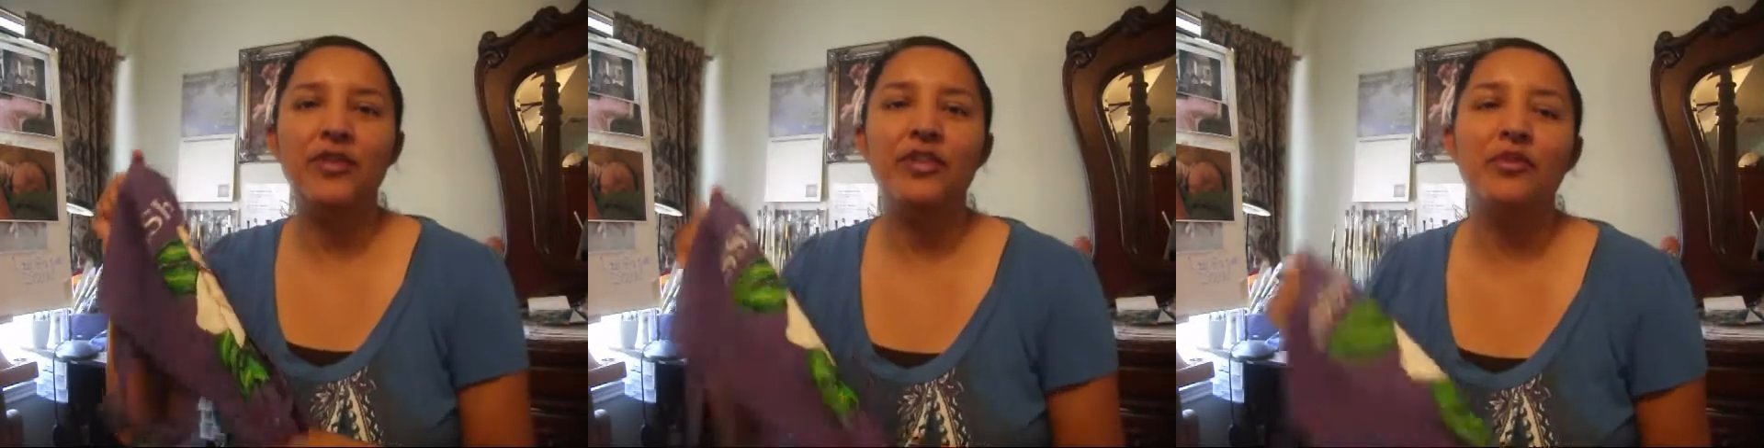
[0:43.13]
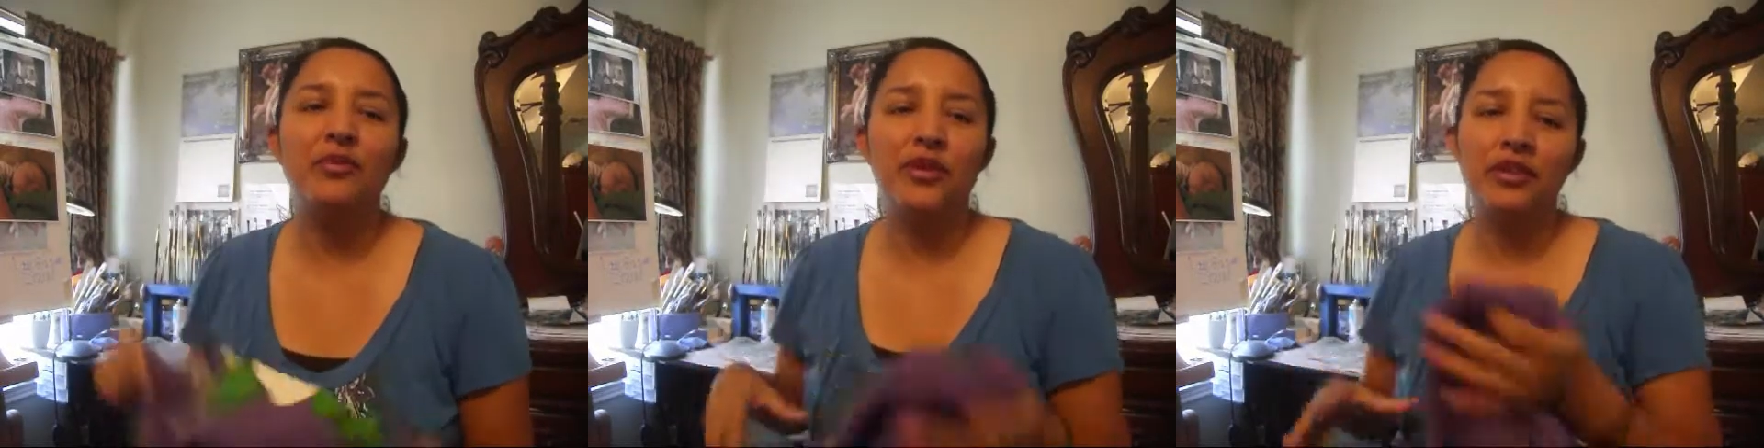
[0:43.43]
you don't
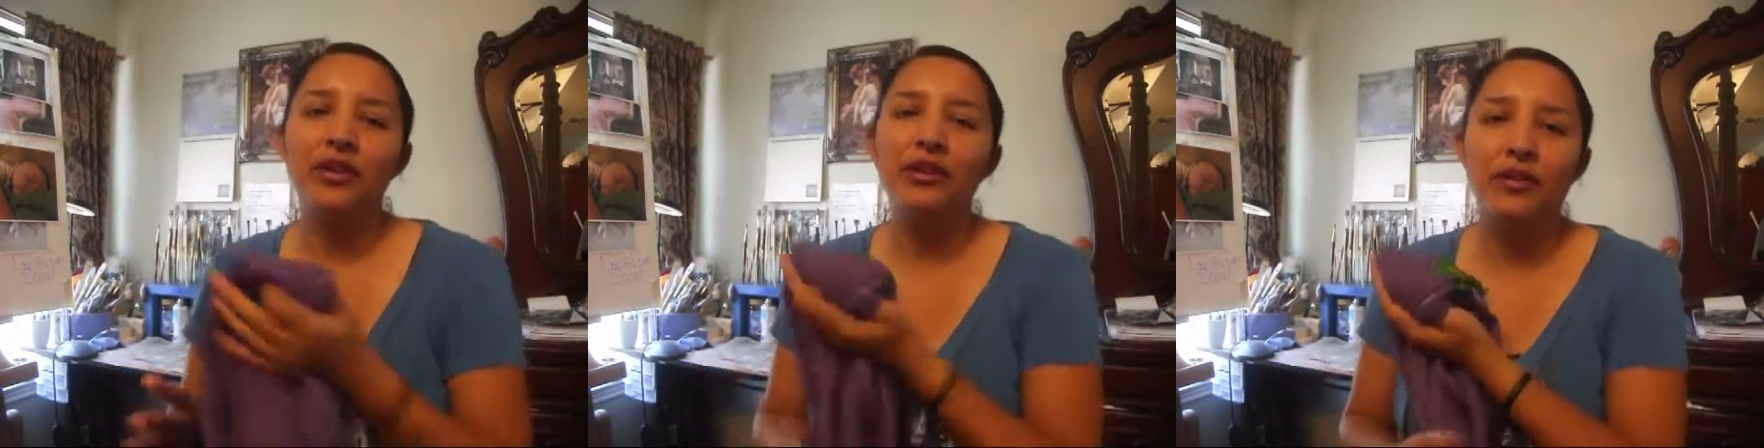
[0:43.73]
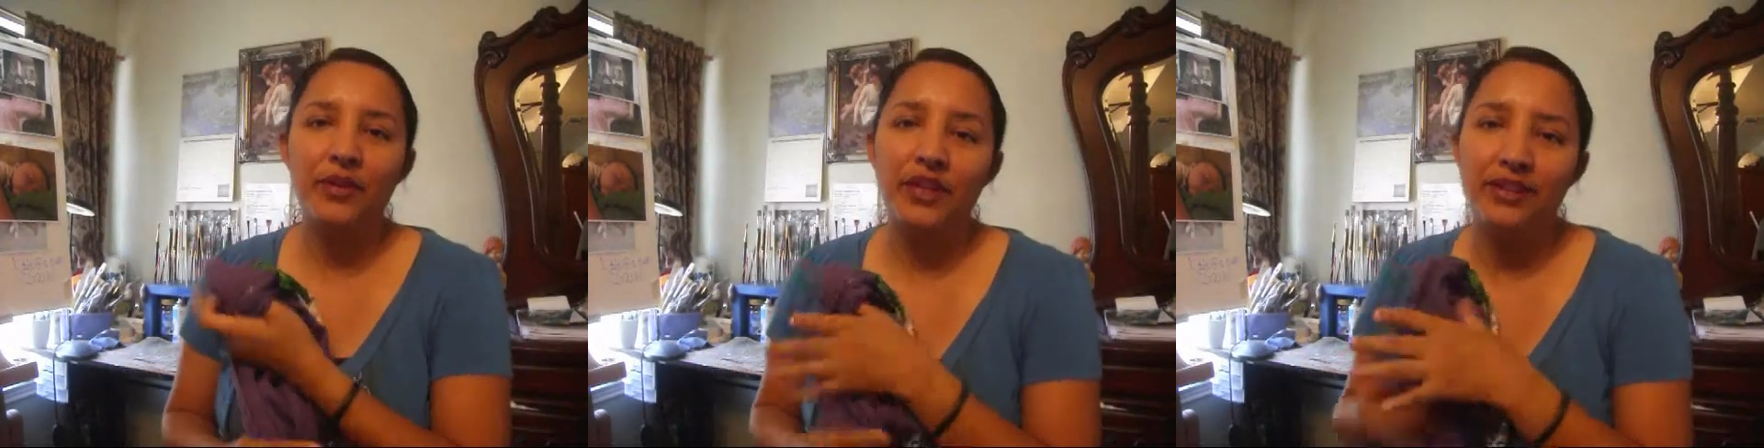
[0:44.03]
ruin your
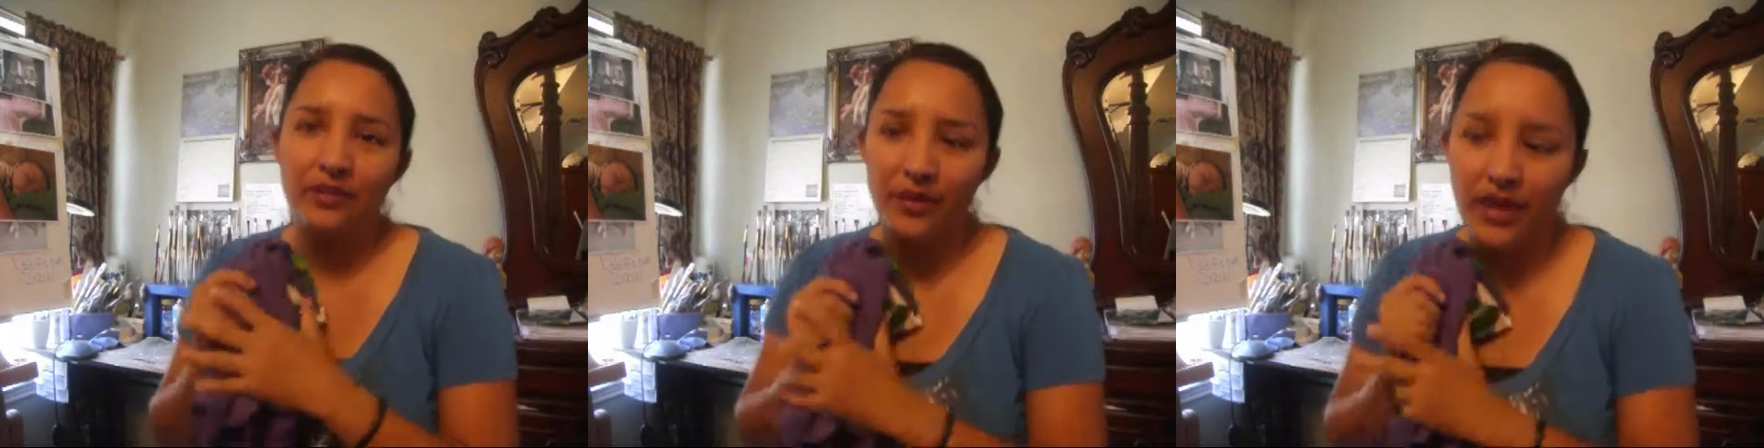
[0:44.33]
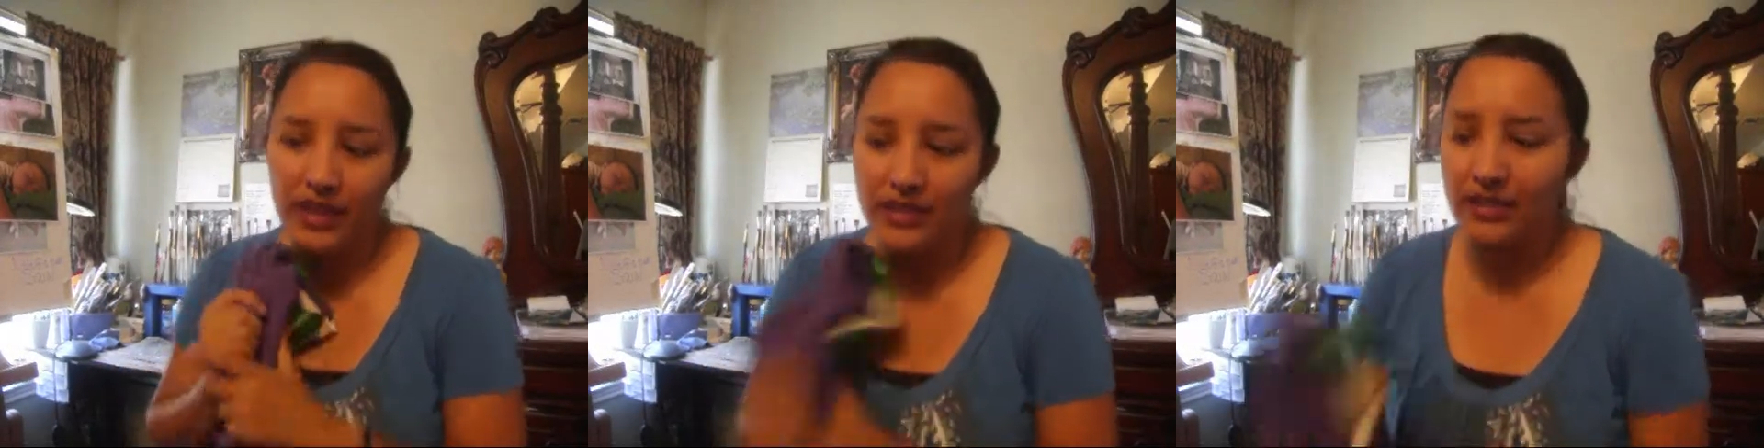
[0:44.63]
clothing the way
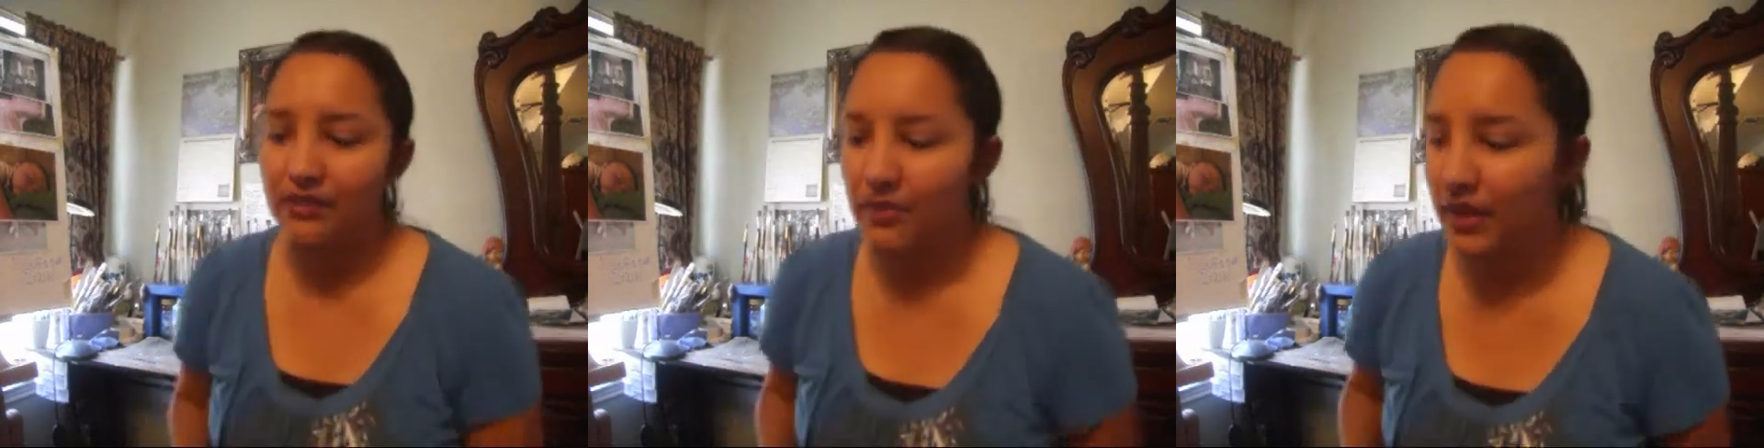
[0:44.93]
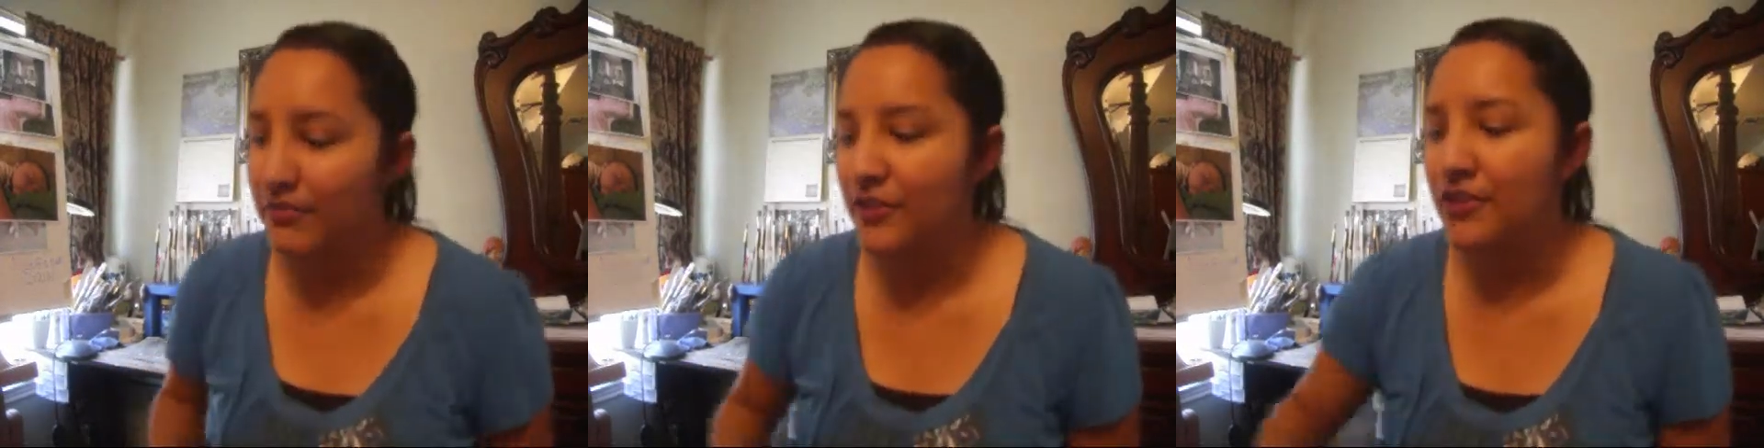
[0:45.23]
I did when
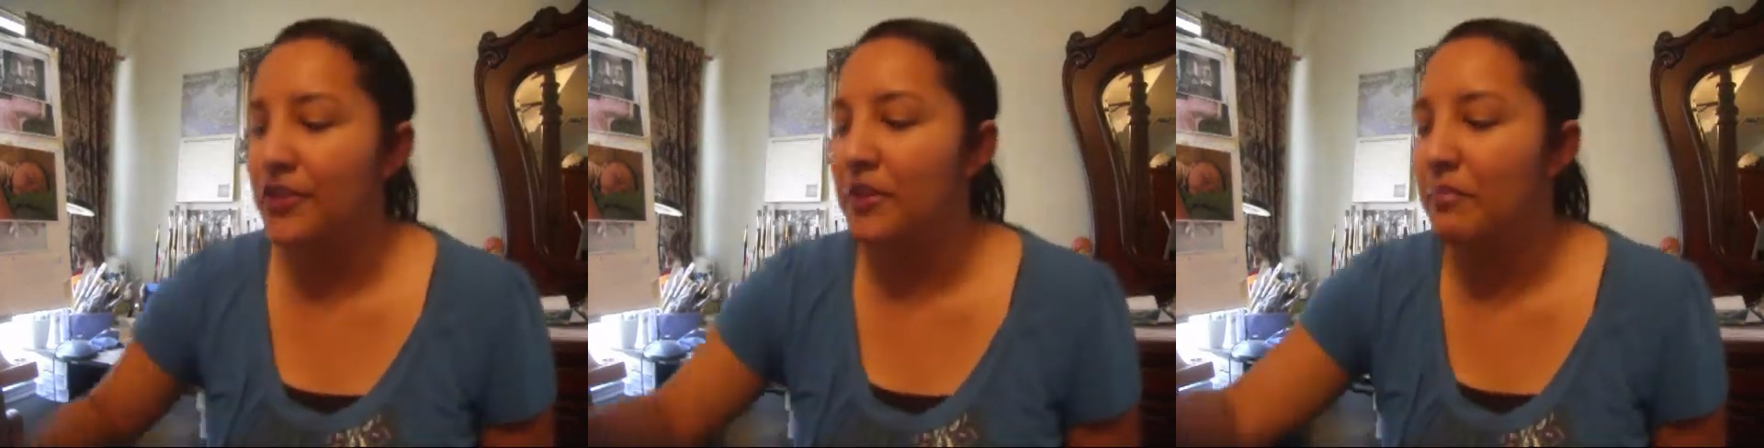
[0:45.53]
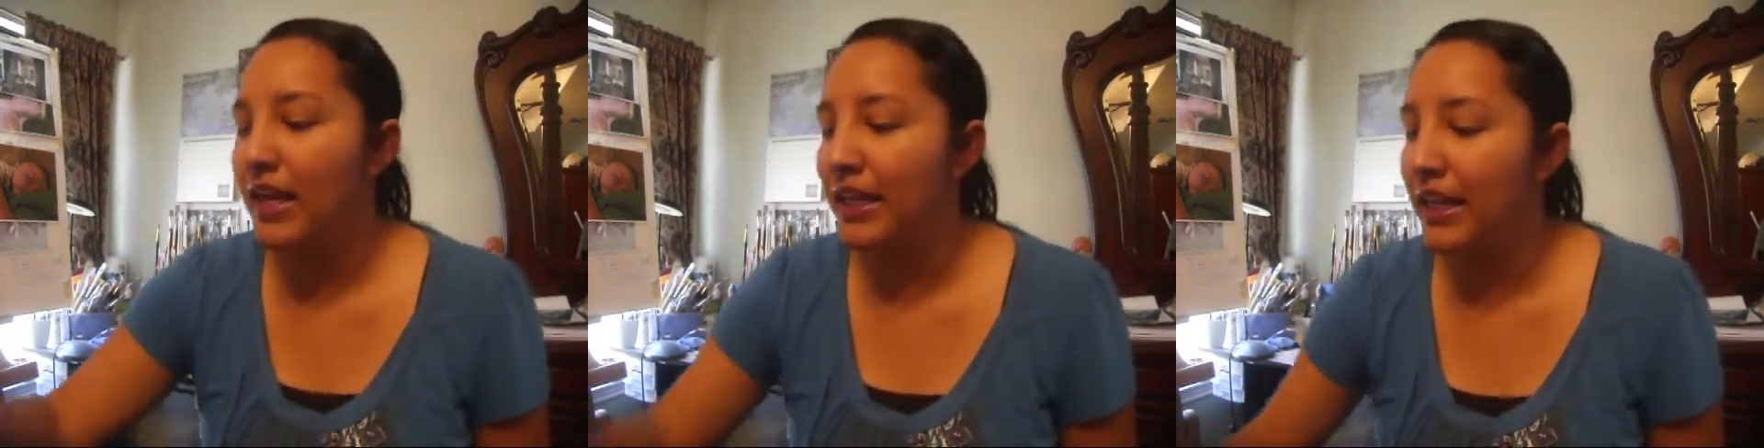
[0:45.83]
I first started
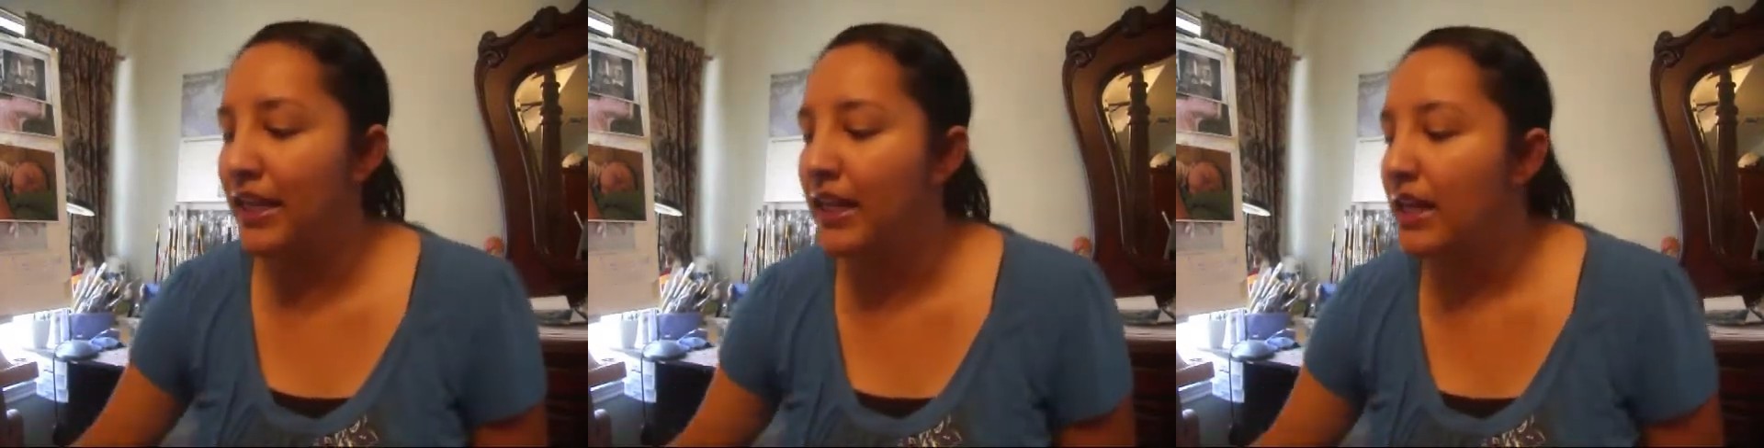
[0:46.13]
painting.